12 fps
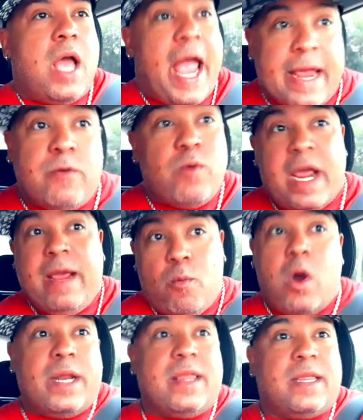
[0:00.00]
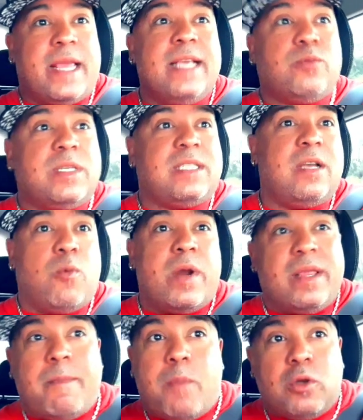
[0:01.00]
and, and one of the things was that
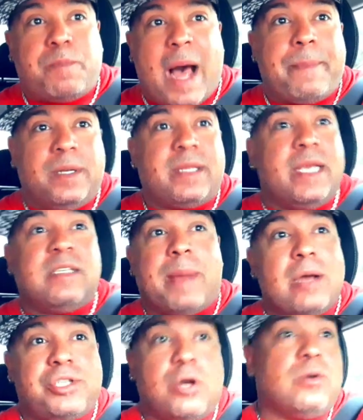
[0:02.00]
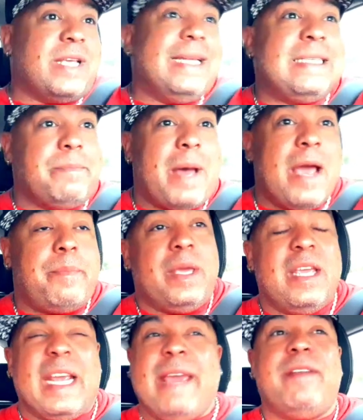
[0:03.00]
one of the most popular things about shows, at least in my
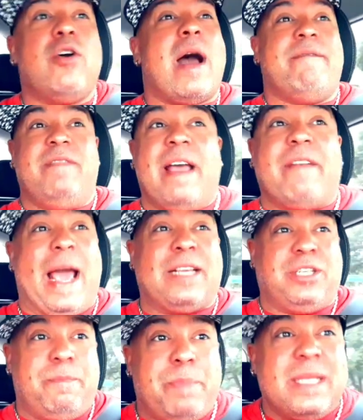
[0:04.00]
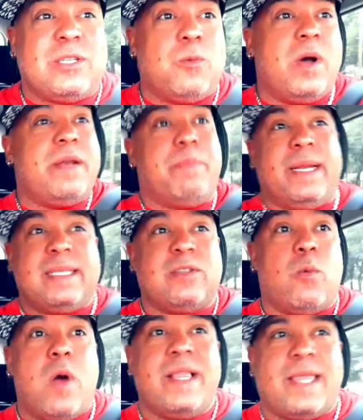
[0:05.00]
opinion, even though I've never actually been to one, but it's
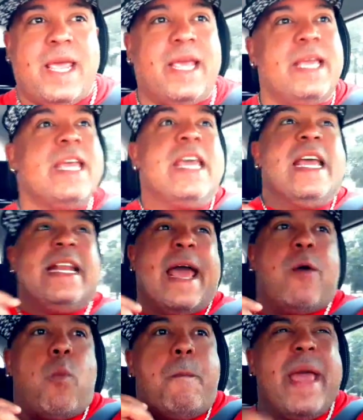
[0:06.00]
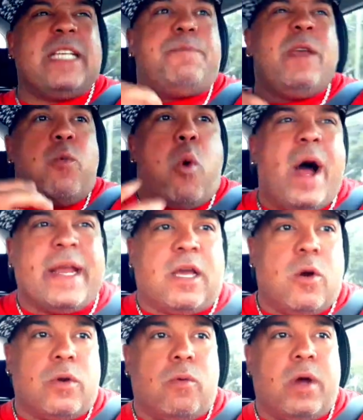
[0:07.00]
the one thing that makes me want to
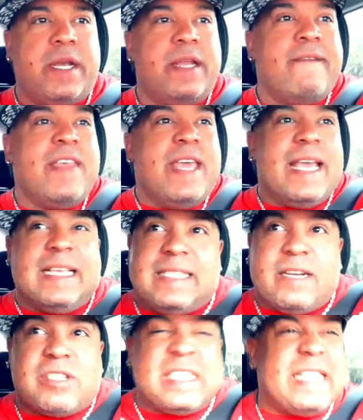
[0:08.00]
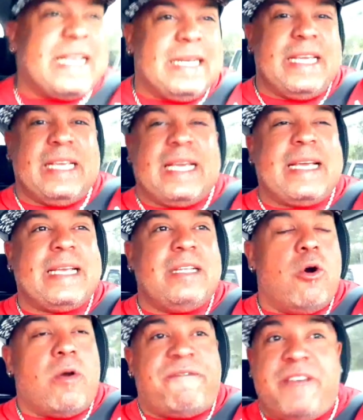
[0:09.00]
go to one, is their cichlid
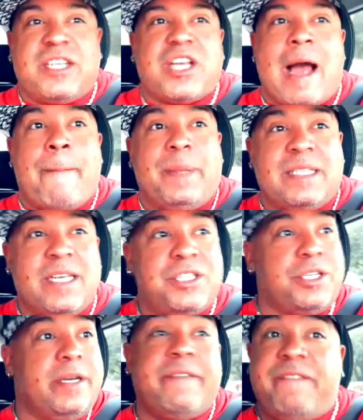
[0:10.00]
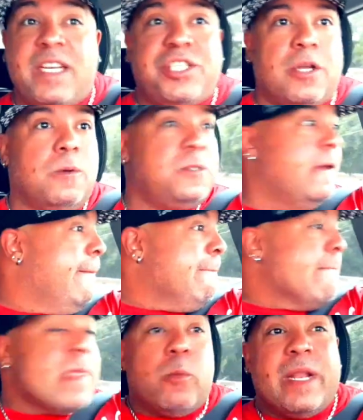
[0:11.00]
or fish competition. They're fish shows,
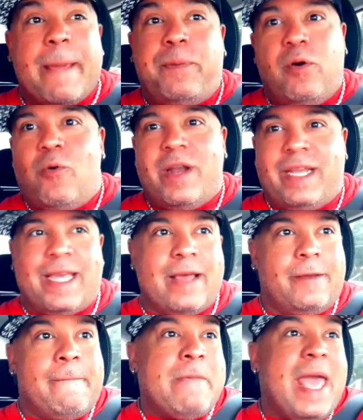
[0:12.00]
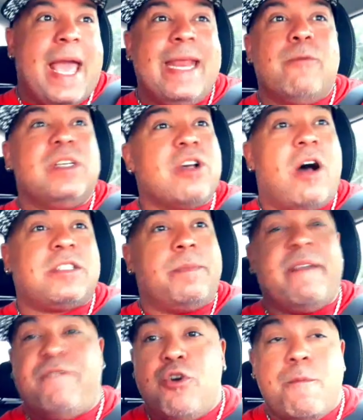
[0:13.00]
but they put one together, and it was
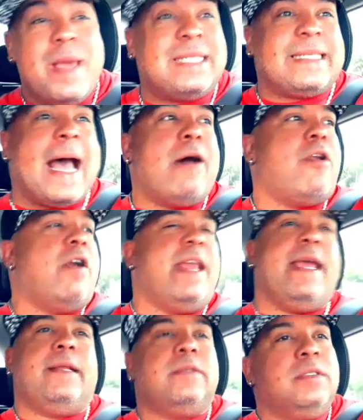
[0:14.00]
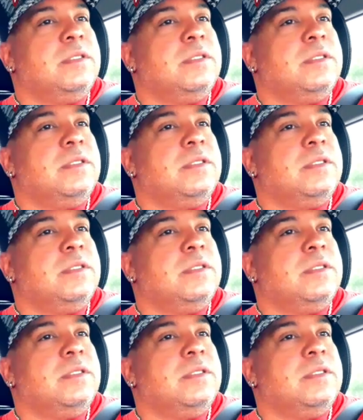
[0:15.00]
awesome. If you missed out on it,